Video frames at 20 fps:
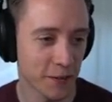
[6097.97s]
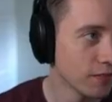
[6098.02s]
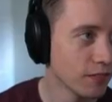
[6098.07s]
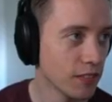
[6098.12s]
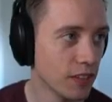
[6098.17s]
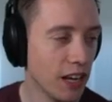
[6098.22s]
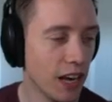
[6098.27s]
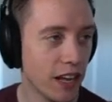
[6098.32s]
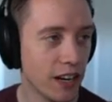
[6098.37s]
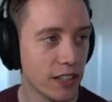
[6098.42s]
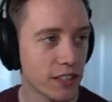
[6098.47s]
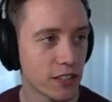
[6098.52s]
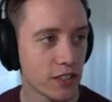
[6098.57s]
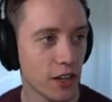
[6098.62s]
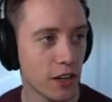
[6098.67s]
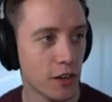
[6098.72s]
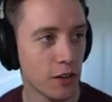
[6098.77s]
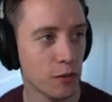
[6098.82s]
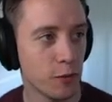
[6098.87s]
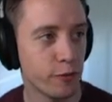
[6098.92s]
Yeah, there's
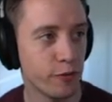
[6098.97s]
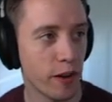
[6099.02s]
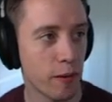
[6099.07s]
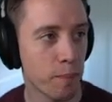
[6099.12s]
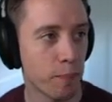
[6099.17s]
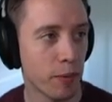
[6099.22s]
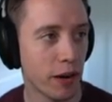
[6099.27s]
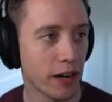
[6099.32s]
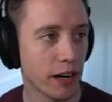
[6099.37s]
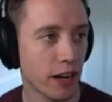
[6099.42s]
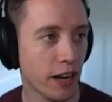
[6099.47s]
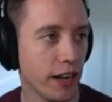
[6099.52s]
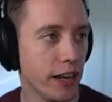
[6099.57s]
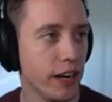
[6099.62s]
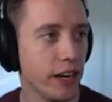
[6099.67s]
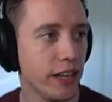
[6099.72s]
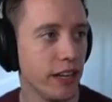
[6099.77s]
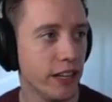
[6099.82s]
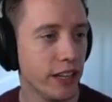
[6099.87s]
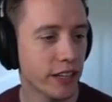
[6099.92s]
no vampire lady
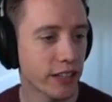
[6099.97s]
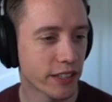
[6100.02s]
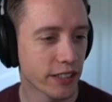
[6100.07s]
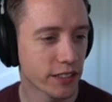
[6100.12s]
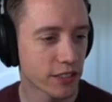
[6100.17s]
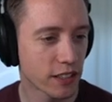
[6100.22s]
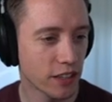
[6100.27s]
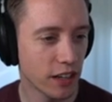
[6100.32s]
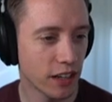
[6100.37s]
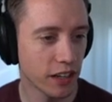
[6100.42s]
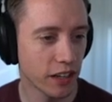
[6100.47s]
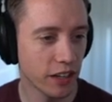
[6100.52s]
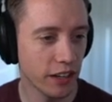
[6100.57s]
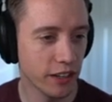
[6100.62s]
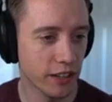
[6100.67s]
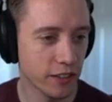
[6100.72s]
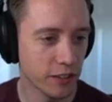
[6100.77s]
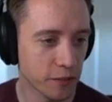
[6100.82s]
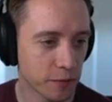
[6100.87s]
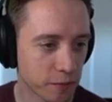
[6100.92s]
either, so like, you
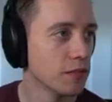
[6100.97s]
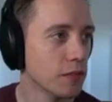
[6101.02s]
know.